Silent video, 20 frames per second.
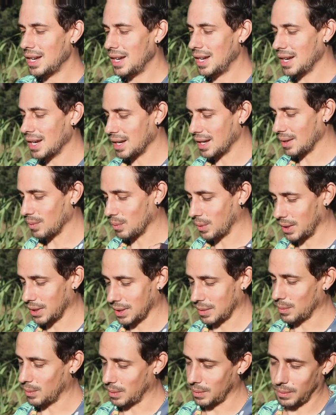eat, and
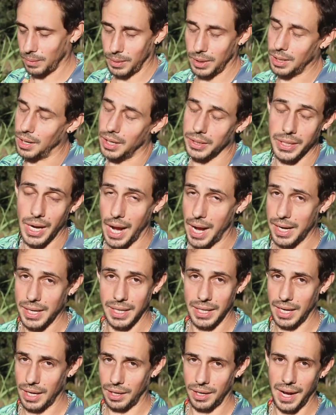we're all dying
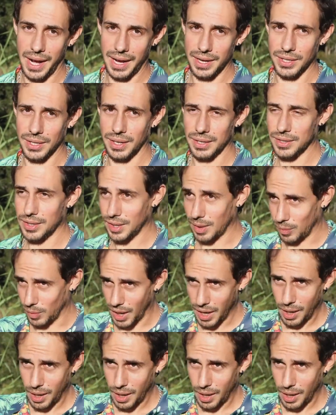to get our hands on some.